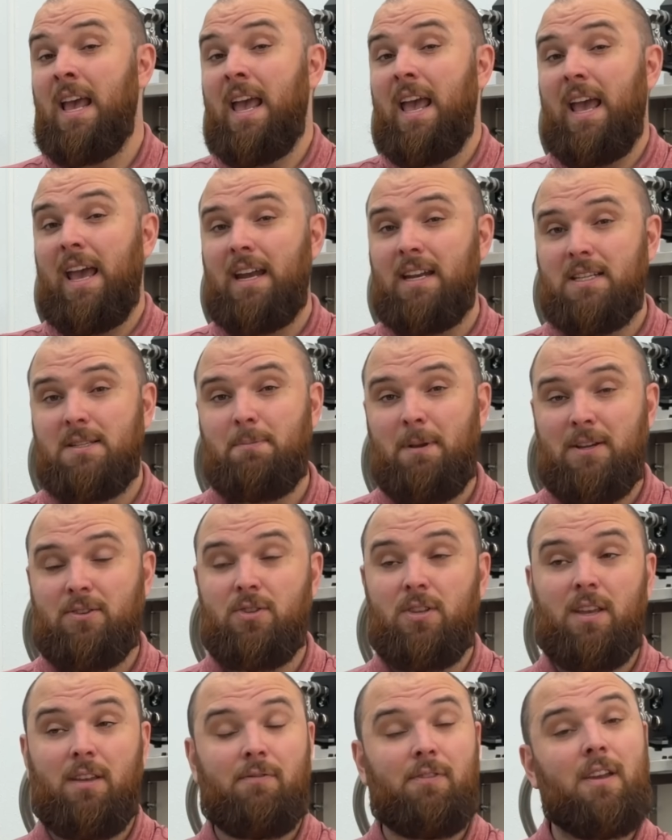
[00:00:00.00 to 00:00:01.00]
and
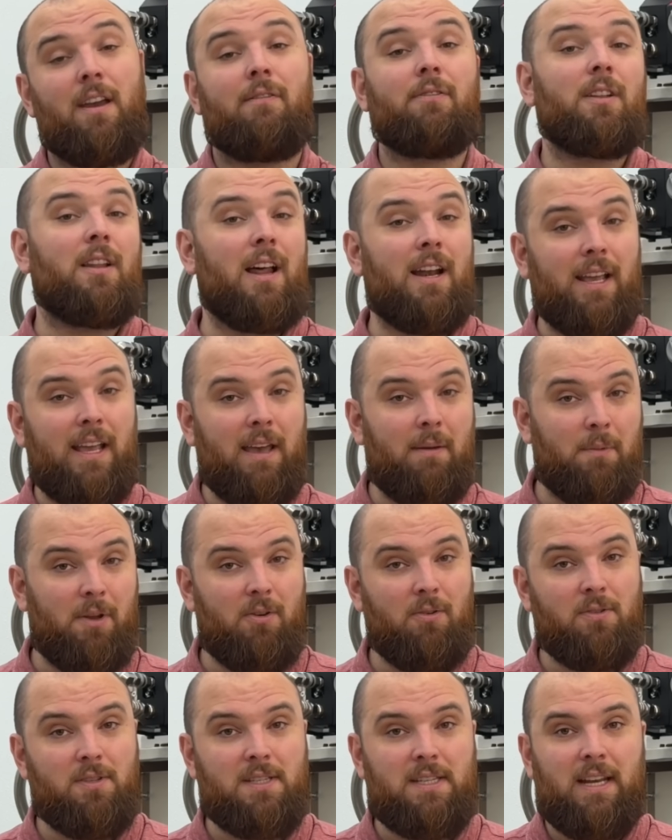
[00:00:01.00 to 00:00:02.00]
especially if you have a lot of
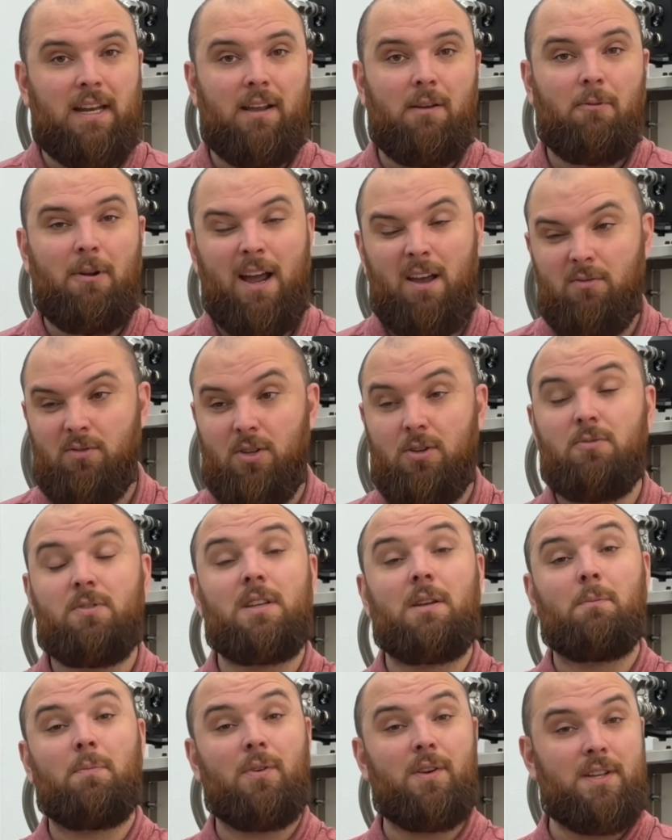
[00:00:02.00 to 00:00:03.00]
chemicals sitting around
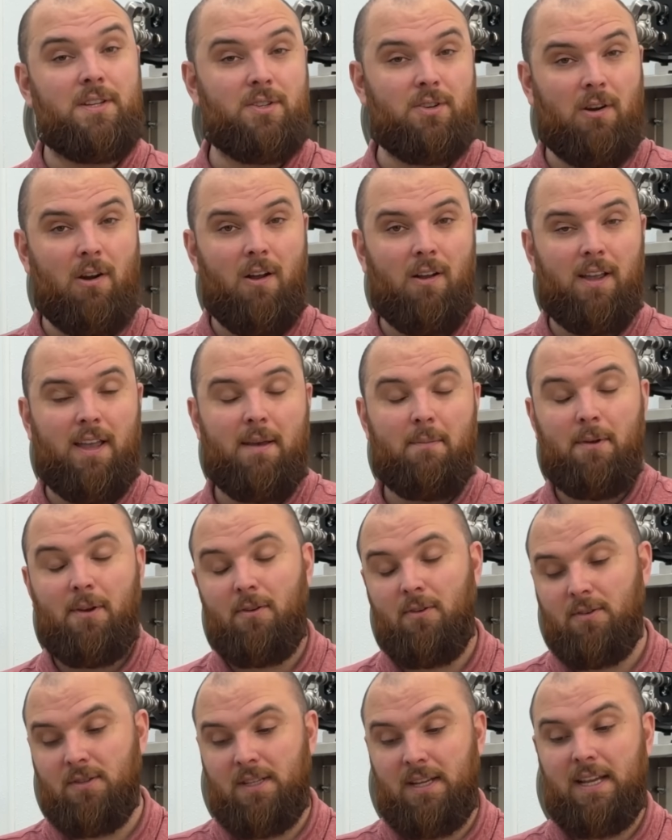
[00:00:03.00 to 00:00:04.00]
using pretty strong
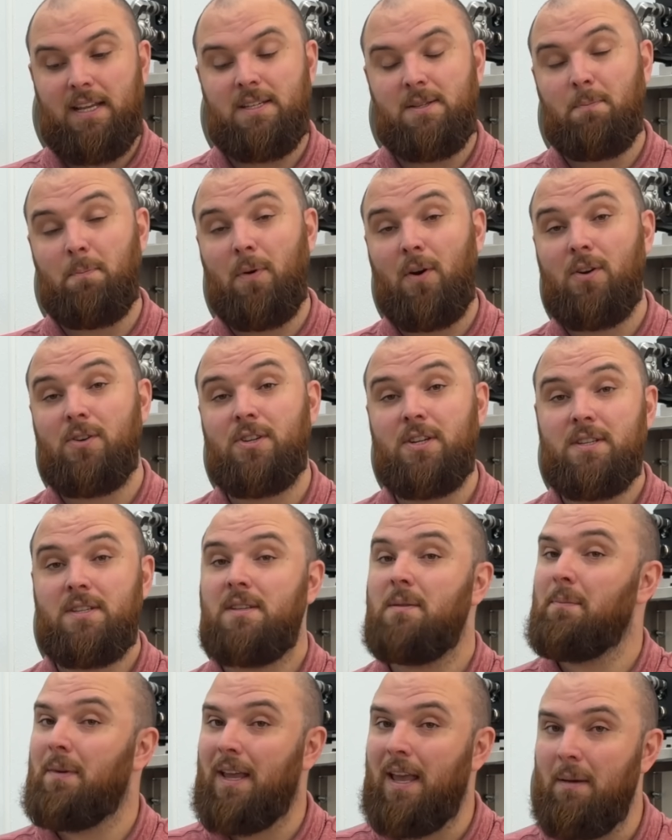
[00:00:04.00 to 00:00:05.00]
chemicals, is purchase
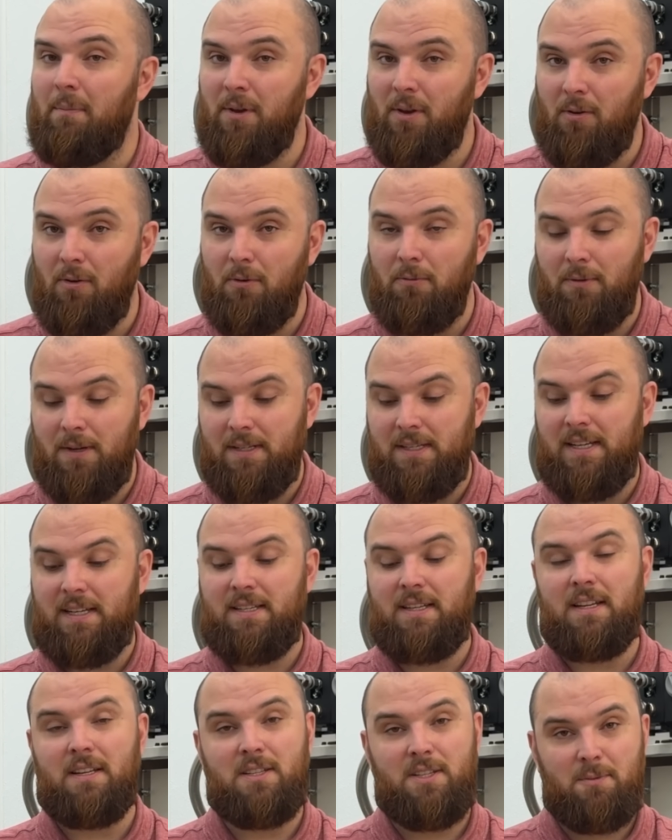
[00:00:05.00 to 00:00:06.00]
some chemical
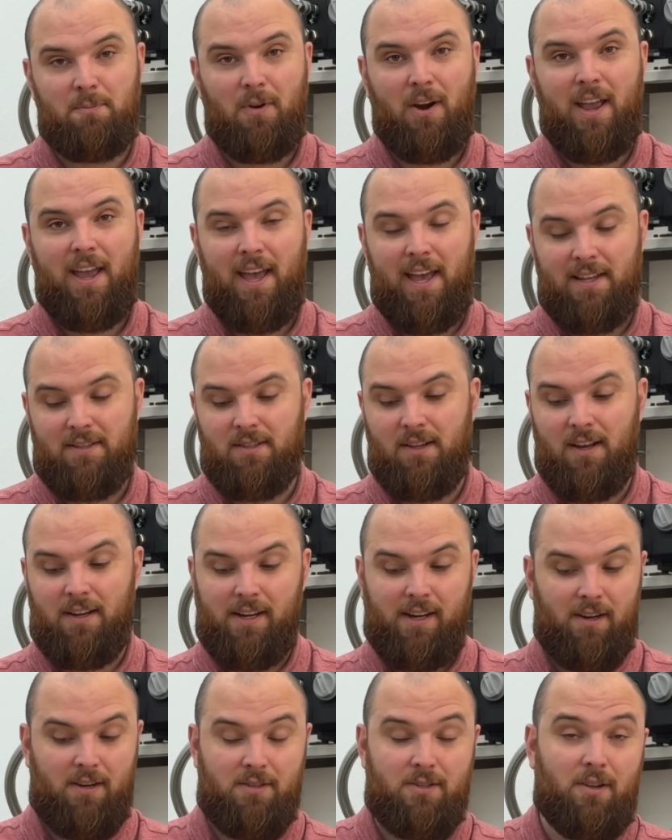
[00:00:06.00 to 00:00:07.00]
resistant spray heads on
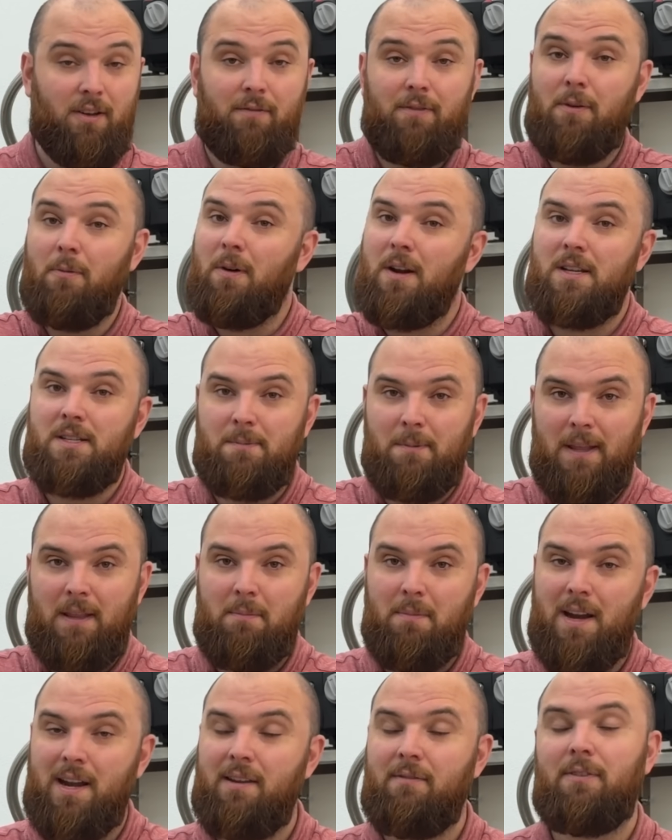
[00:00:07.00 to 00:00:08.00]
here. So if you want to spend the
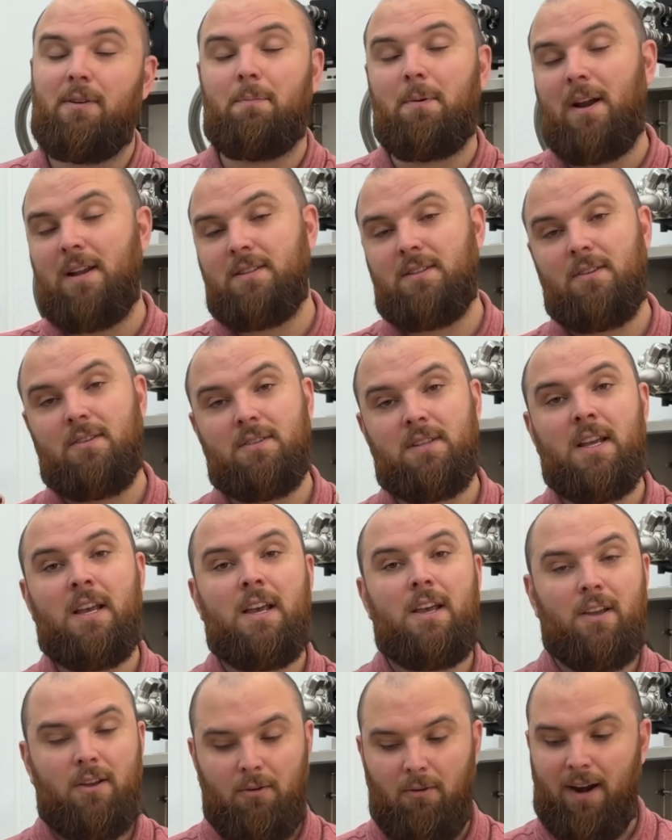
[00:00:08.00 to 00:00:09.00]
money for Press-Alls,
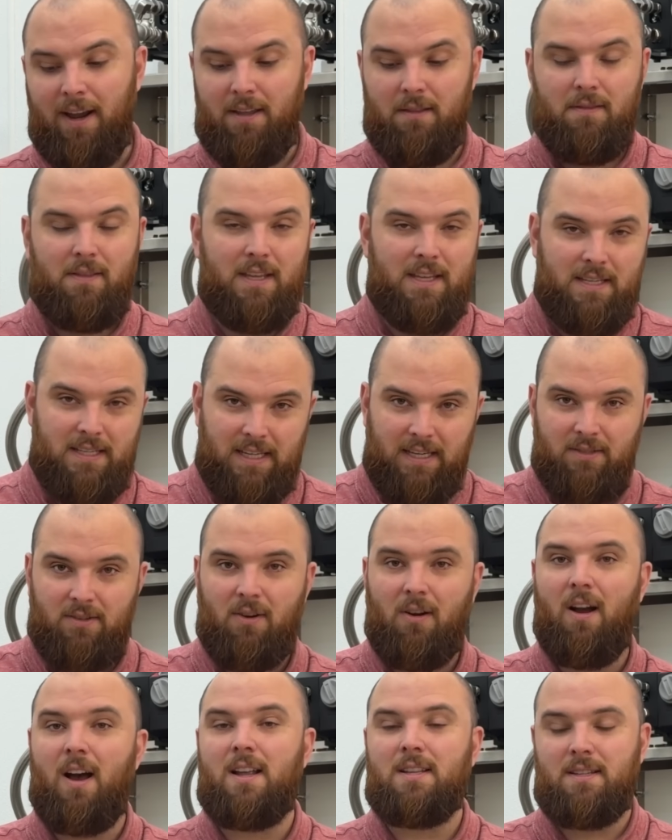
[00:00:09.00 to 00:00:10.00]
great. These things
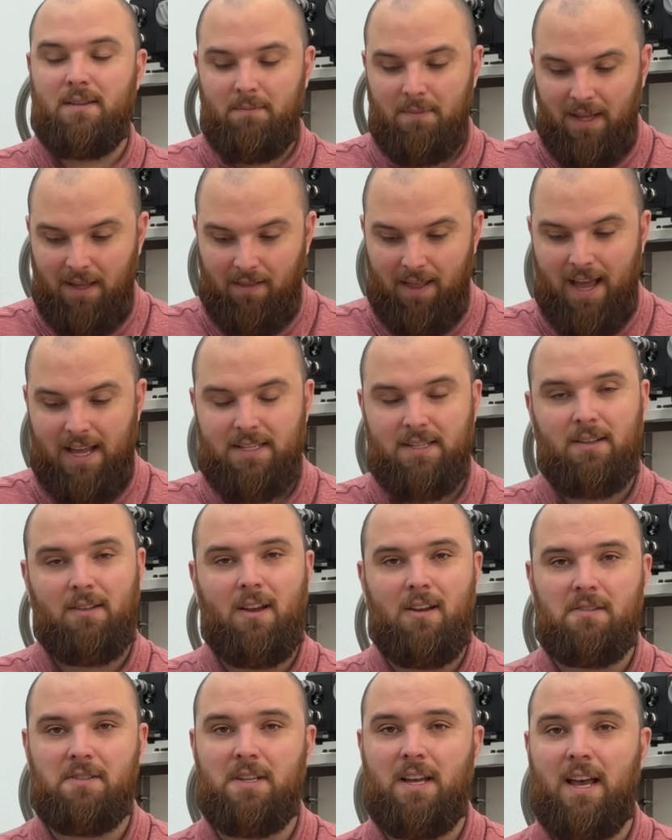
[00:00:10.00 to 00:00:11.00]
are awesome. They last a
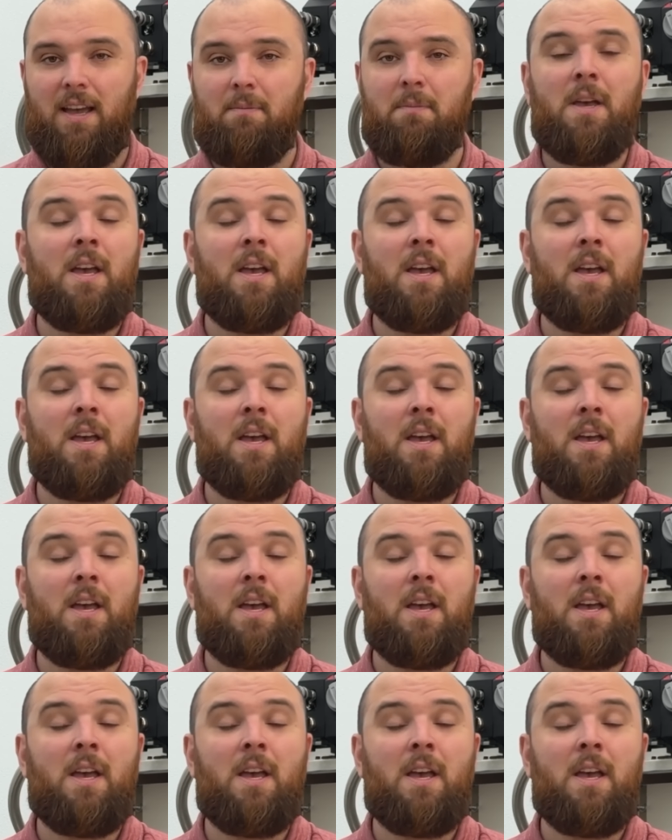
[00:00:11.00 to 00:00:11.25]
long time.